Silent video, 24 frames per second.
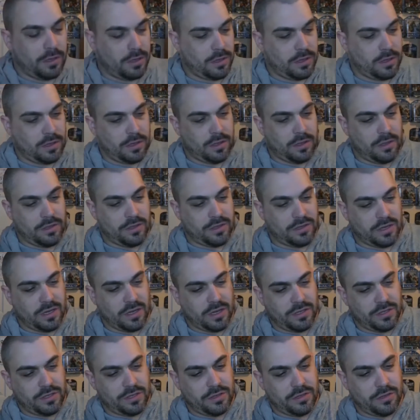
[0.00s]
and the
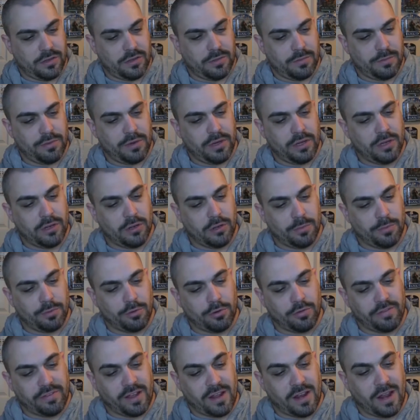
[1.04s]
sides, so they're pretty low
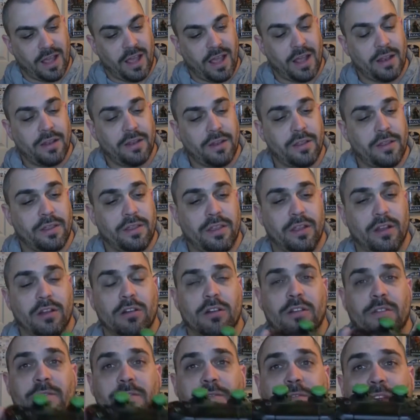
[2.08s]
profile, and they
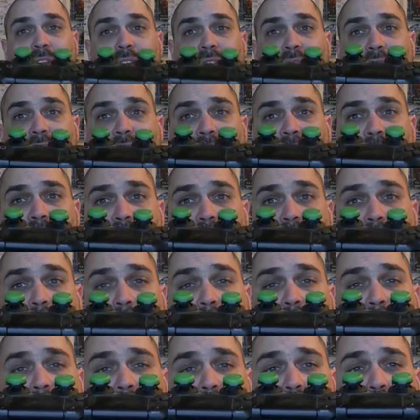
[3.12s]
look fairly decent
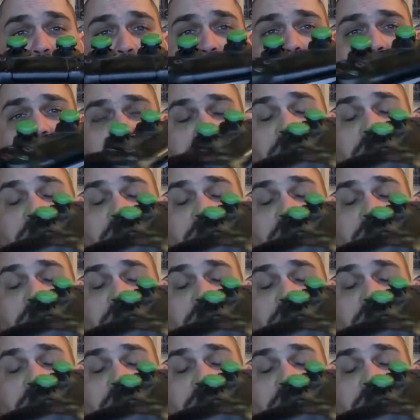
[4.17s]
on the actual pads,